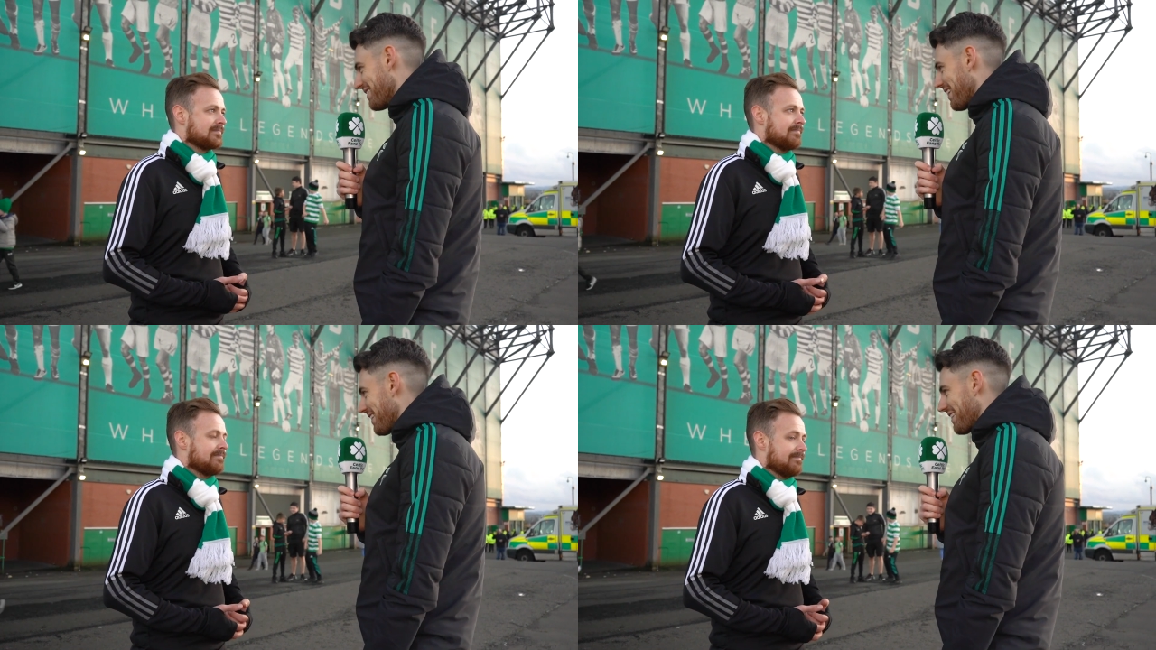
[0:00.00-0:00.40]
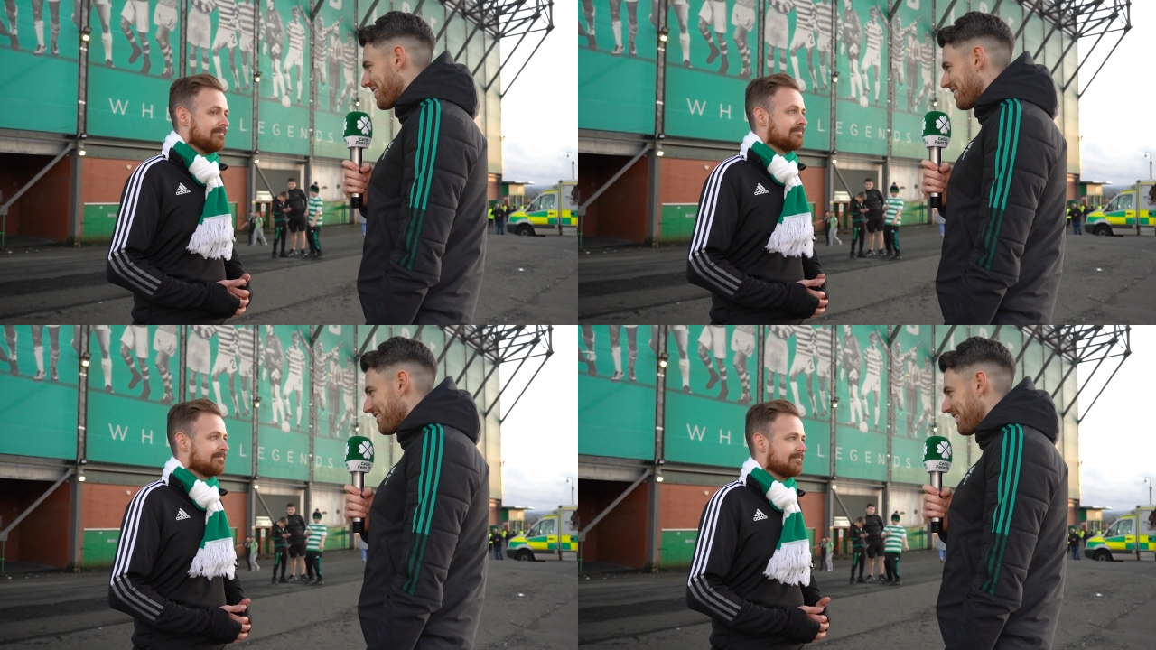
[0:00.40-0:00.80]
Speaker 1: like
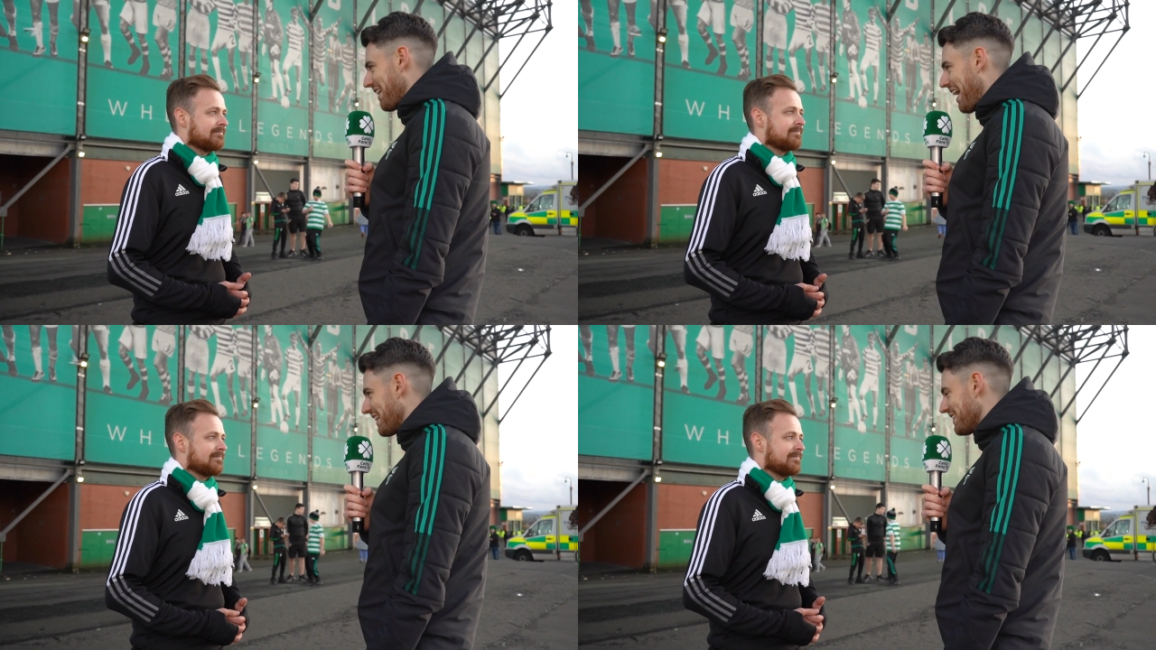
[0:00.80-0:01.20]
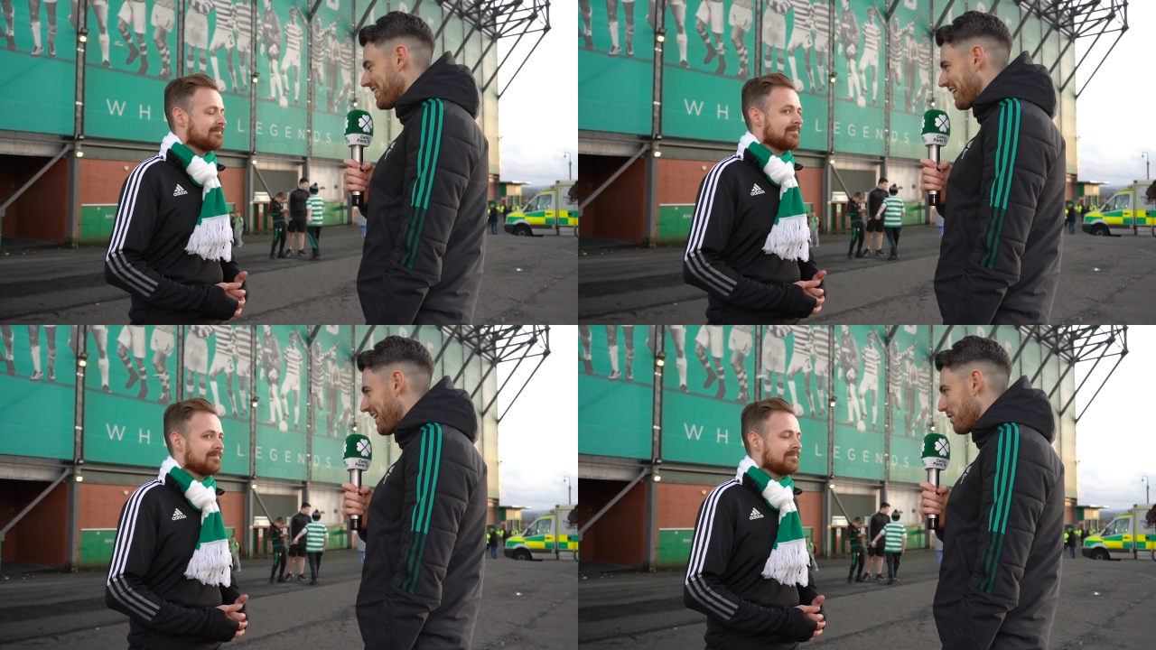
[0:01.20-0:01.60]
handed
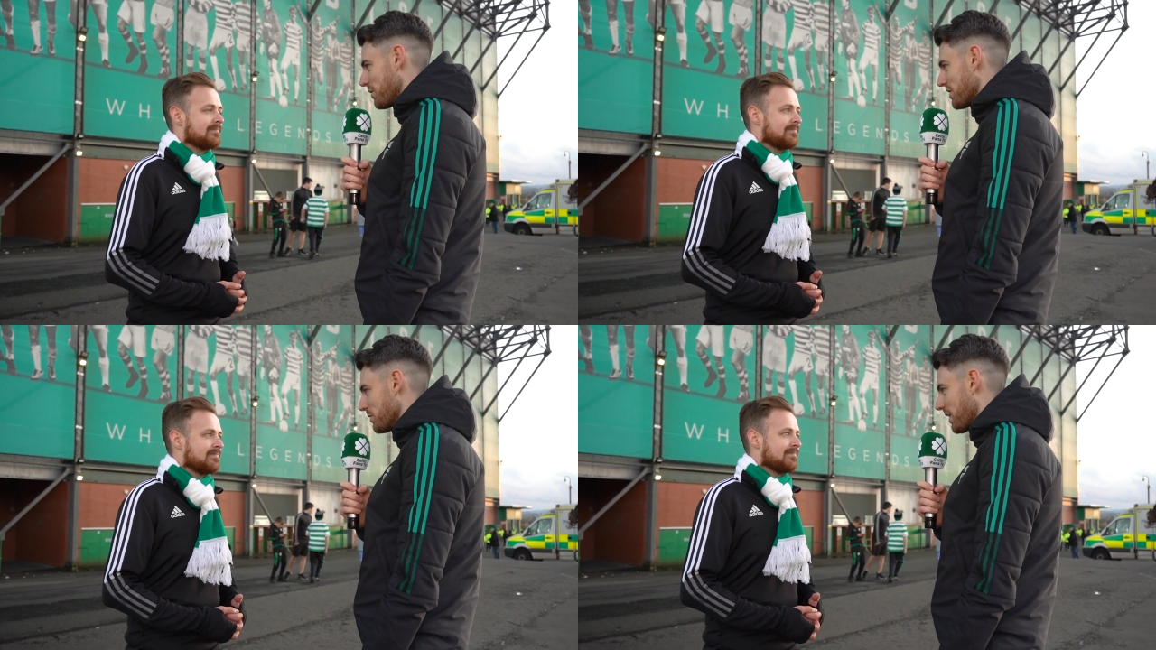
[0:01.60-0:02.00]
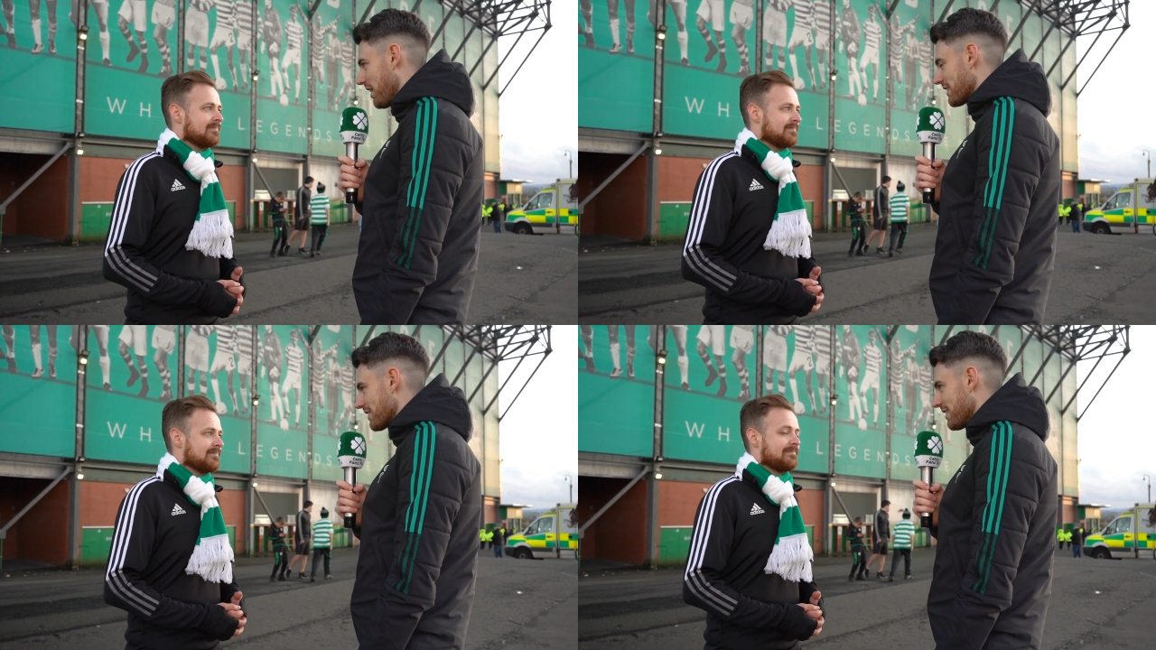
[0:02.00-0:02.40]
a get out of jail
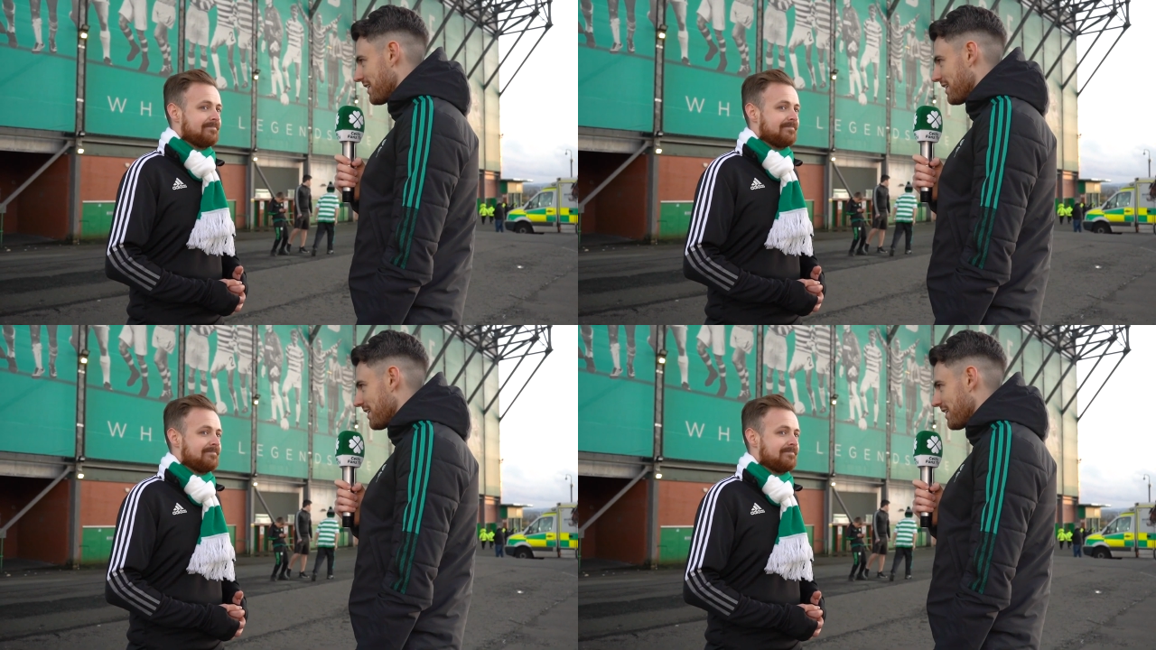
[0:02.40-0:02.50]
card.